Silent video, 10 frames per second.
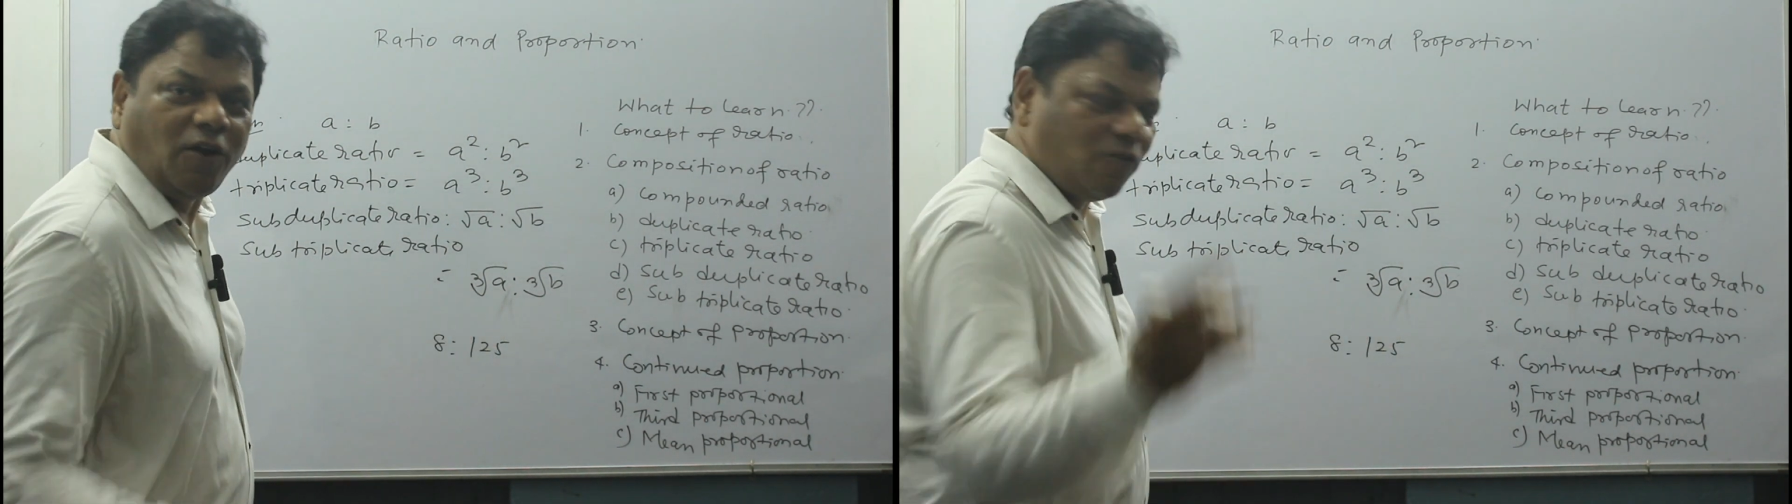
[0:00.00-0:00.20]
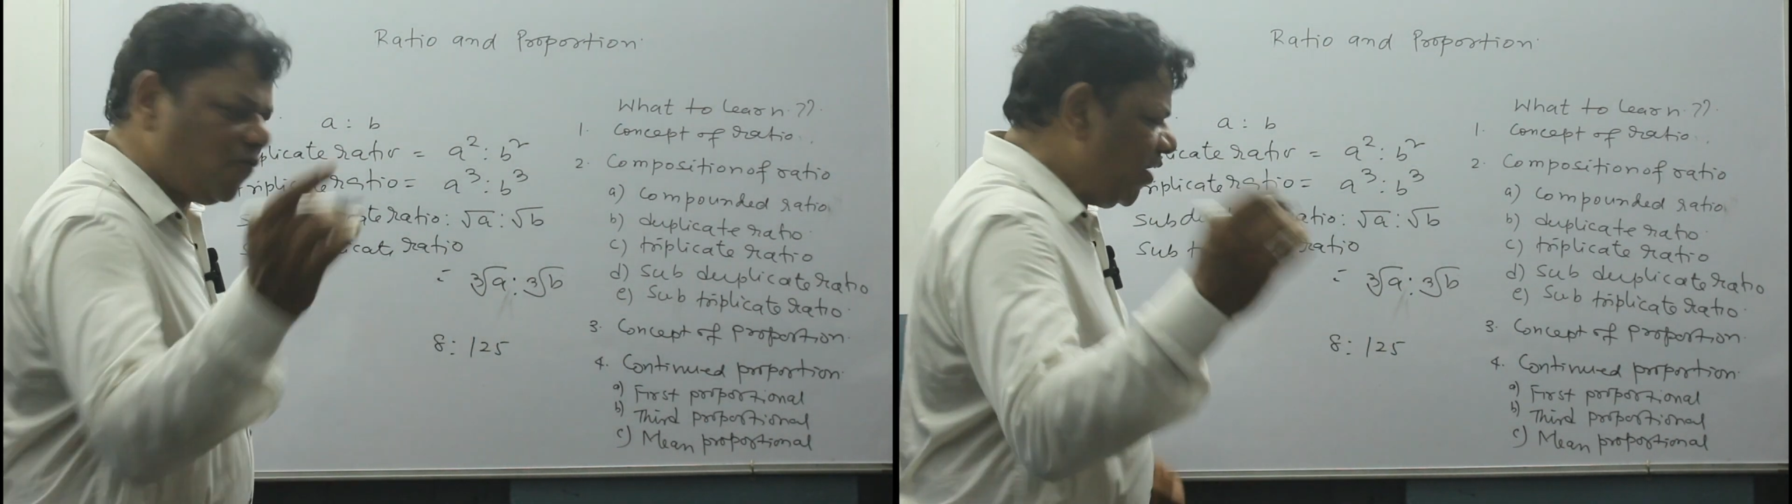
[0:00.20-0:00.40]

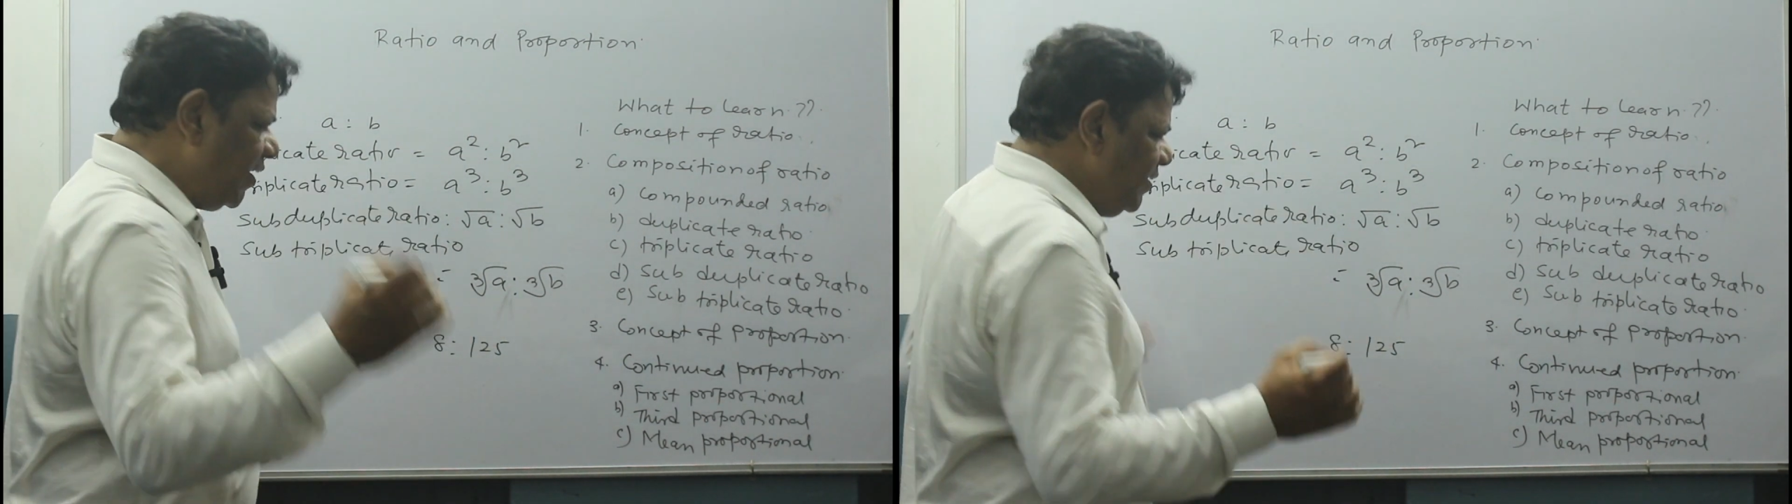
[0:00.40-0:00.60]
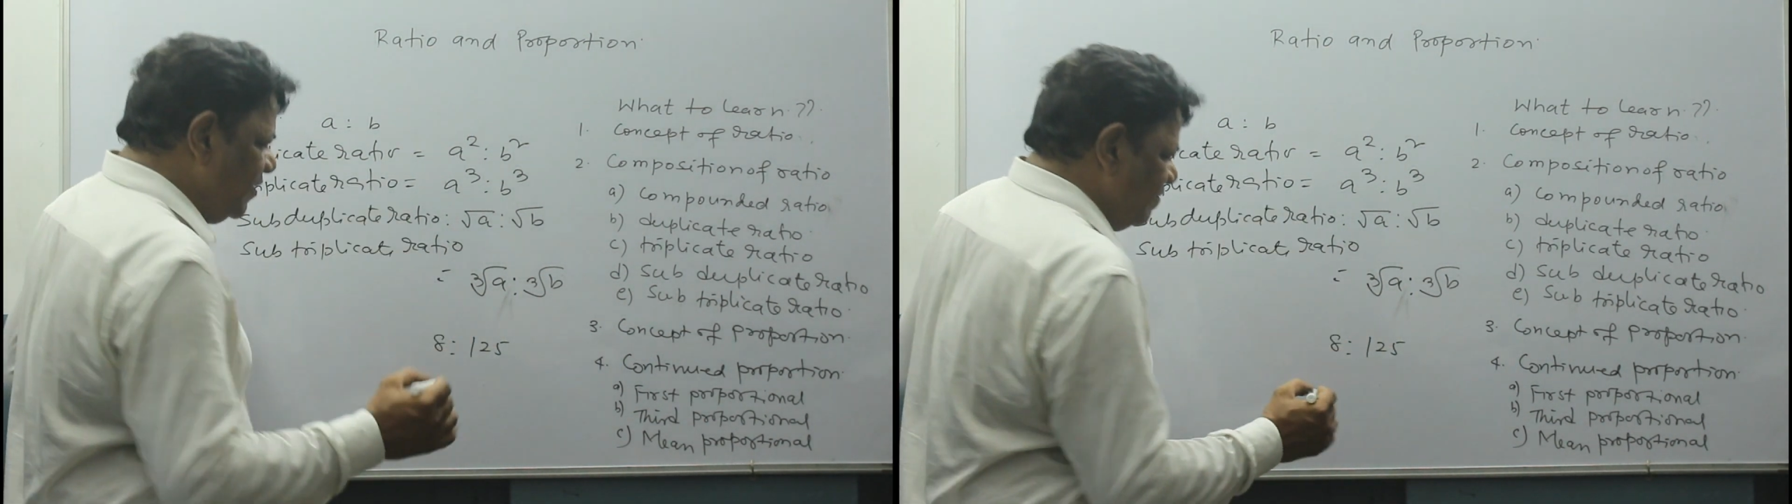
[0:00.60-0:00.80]
How to
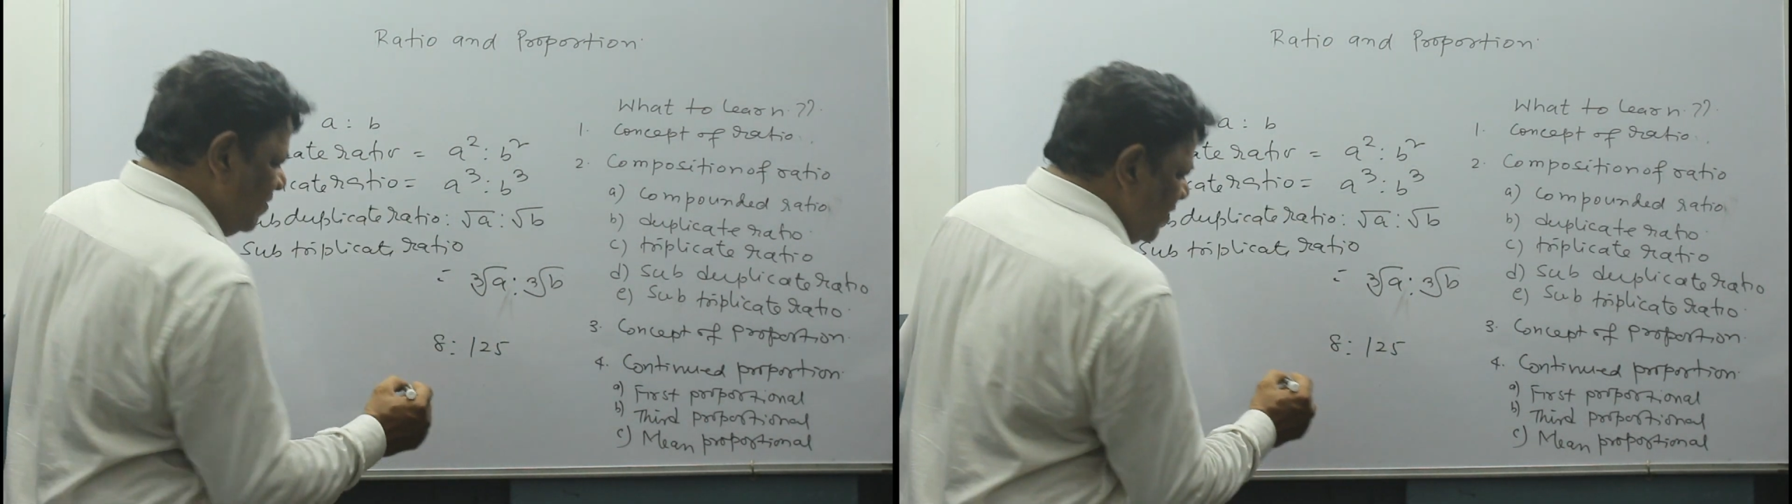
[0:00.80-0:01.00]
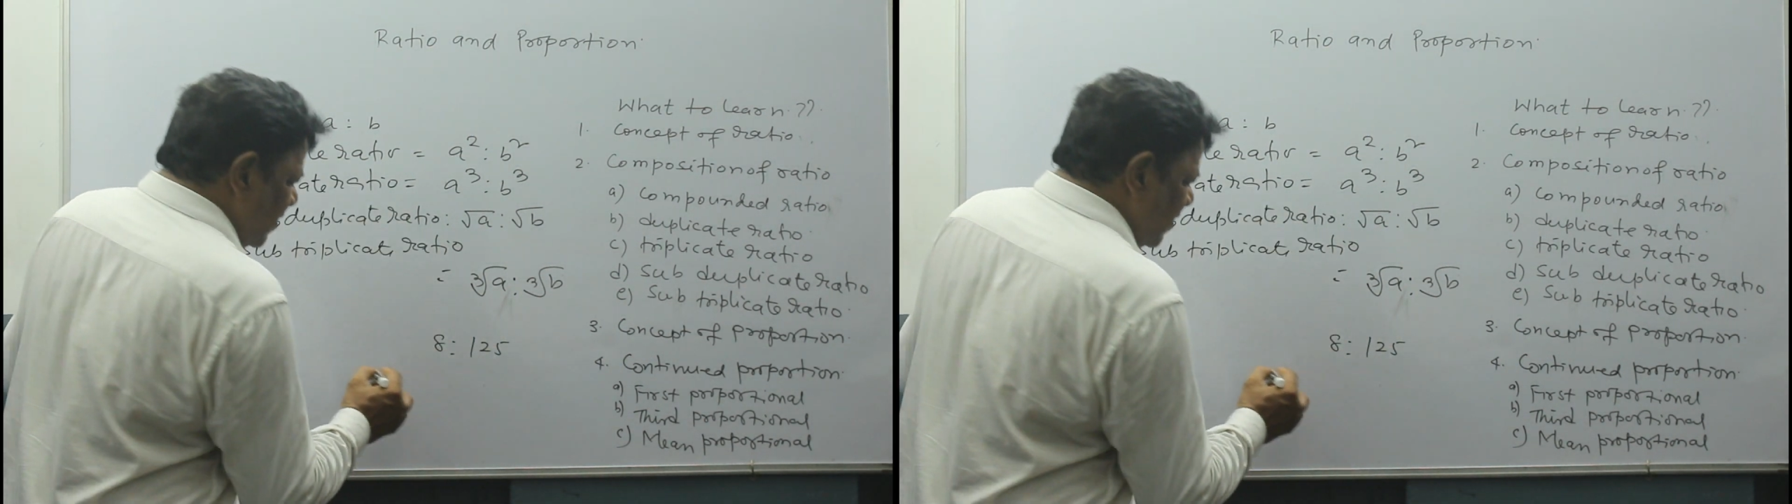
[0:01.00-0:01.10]
find?